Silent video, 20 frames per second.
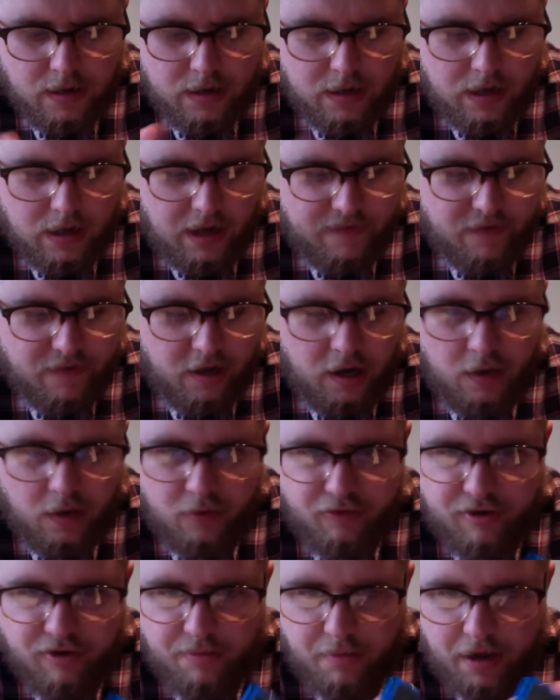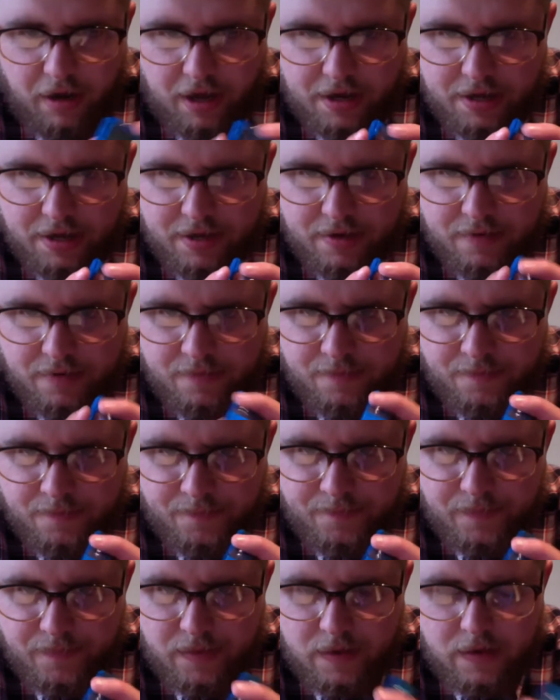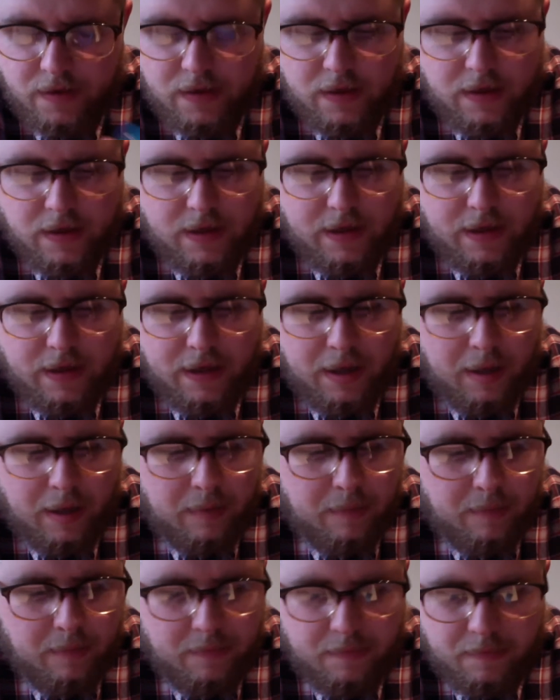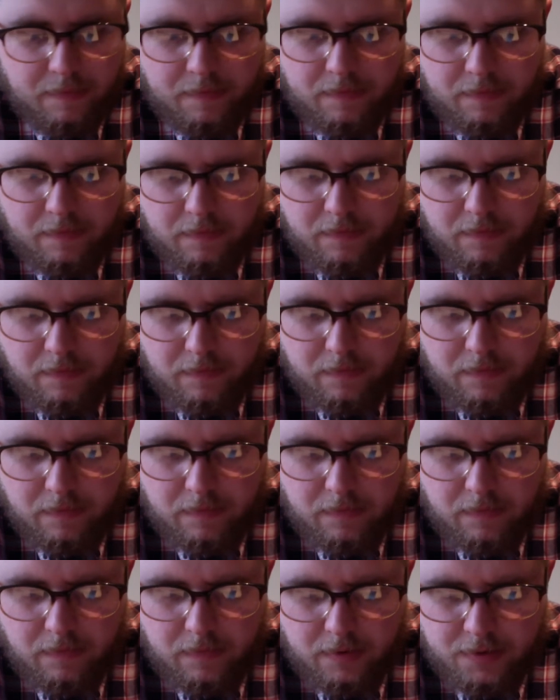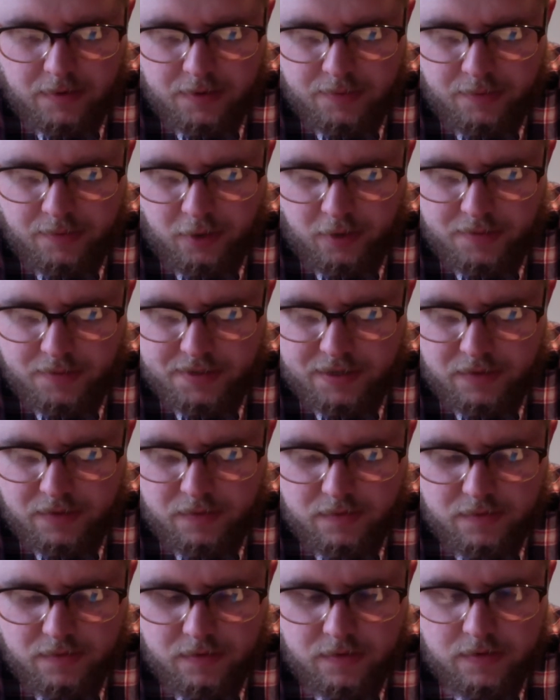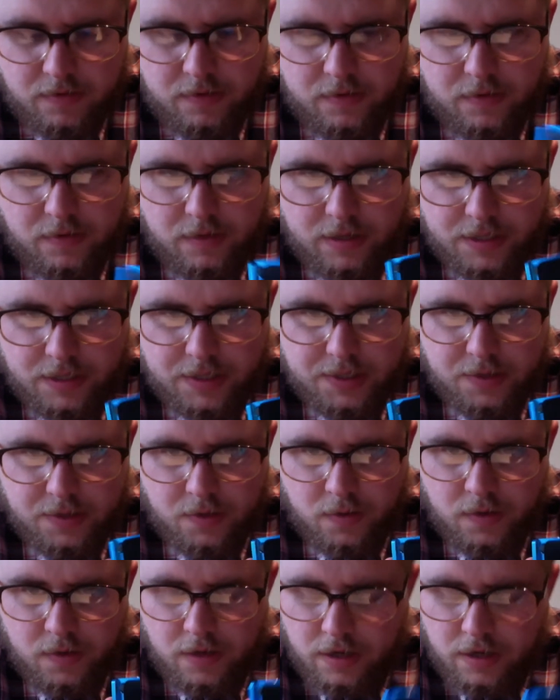a low drain battery here. It just pops out like so.